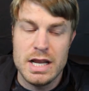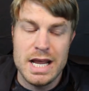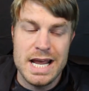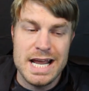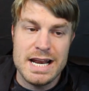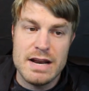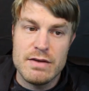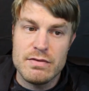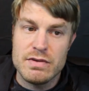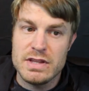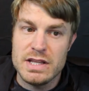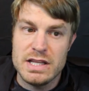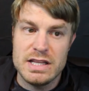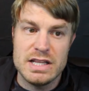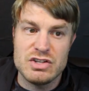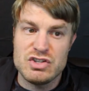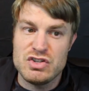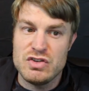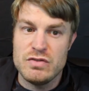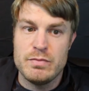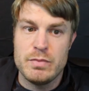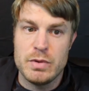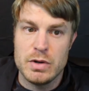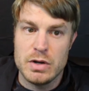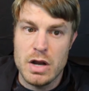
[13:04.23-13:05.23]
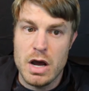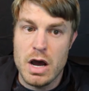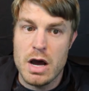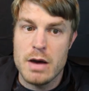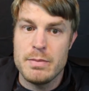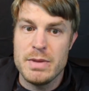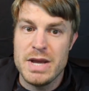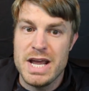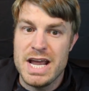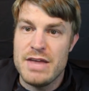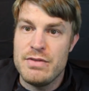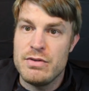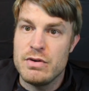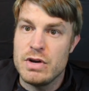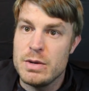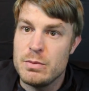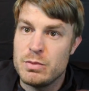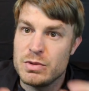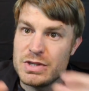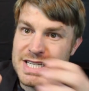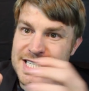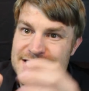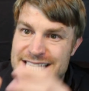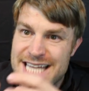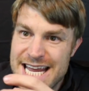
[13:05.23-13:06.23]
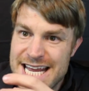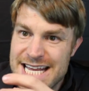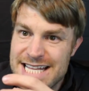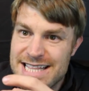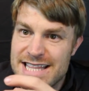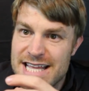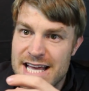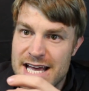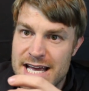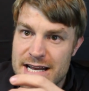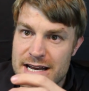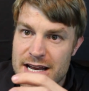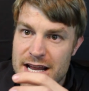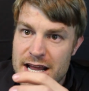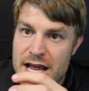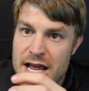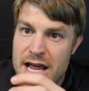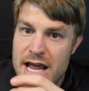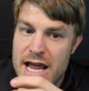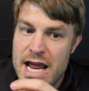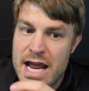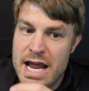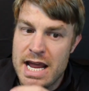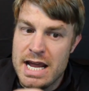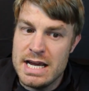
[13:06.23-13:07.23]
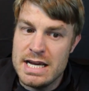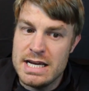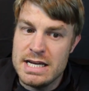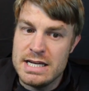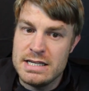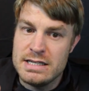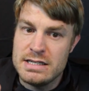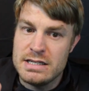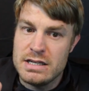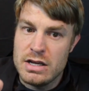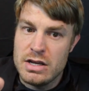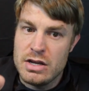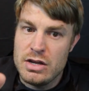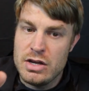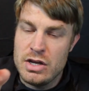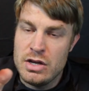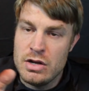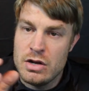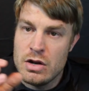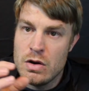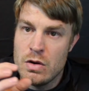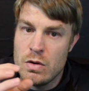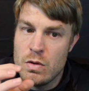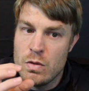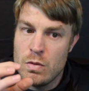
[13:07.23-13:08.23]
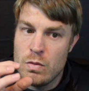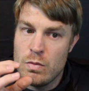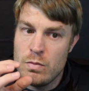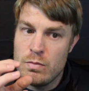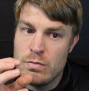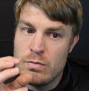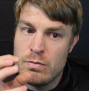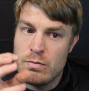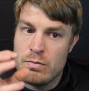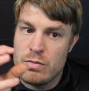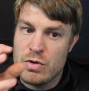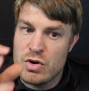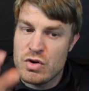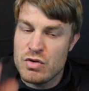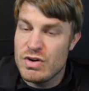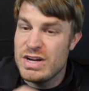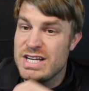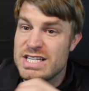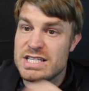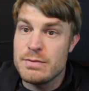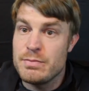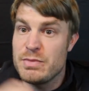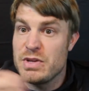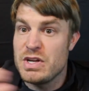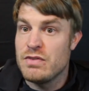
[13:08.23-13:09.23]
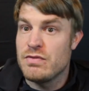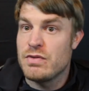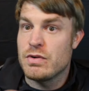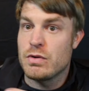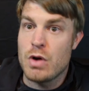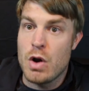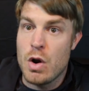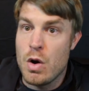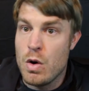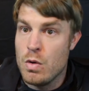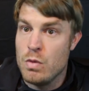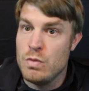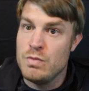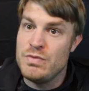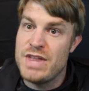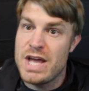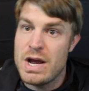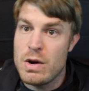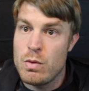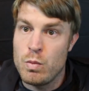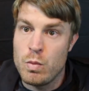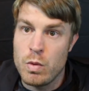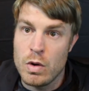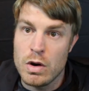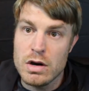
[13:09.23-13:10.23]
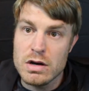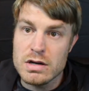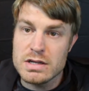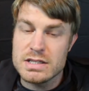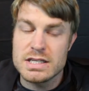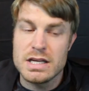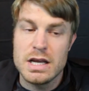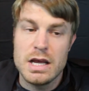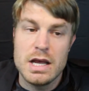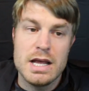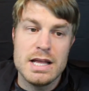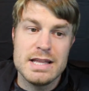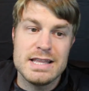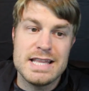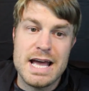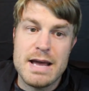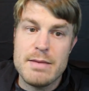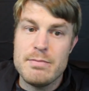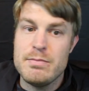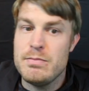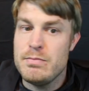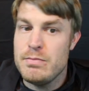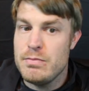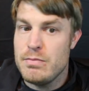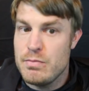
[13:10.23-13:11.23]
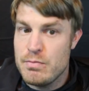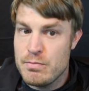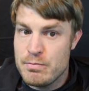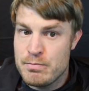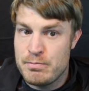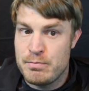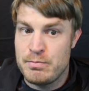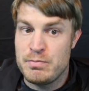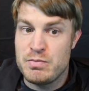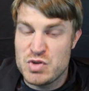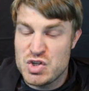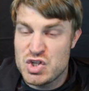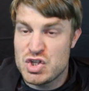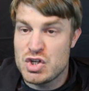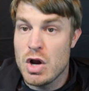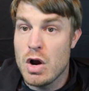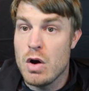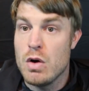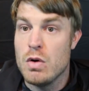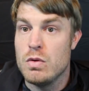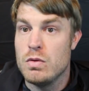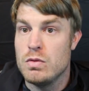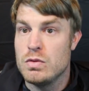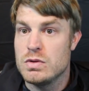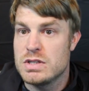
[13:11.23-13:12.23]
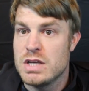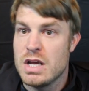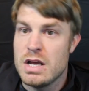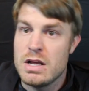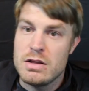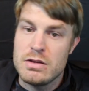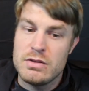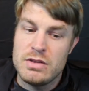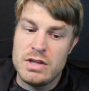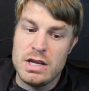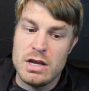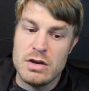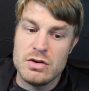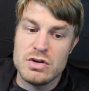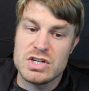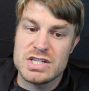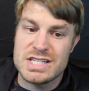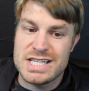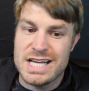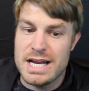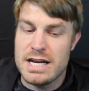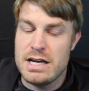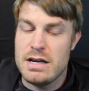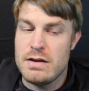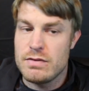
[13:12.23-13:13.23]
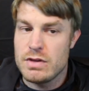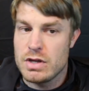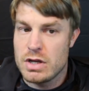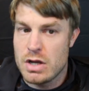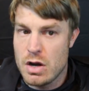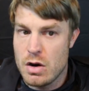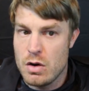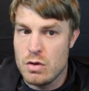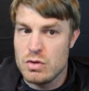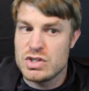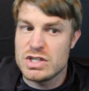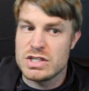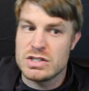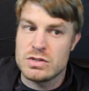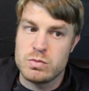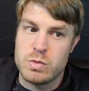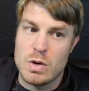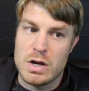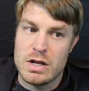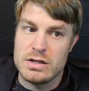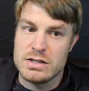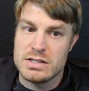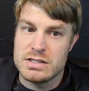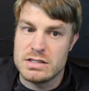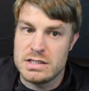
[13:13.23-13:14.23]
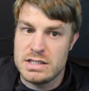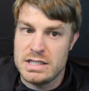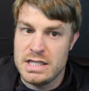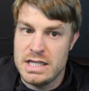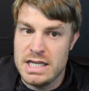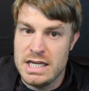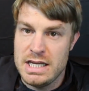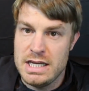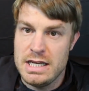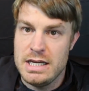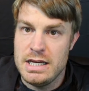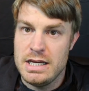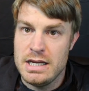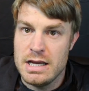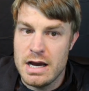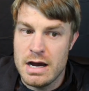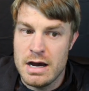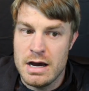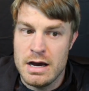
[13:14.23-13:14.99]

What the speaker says: and everything that you've put up, and they're able to take that and, create something of their own that works, that shows the understanding of the coach as well as the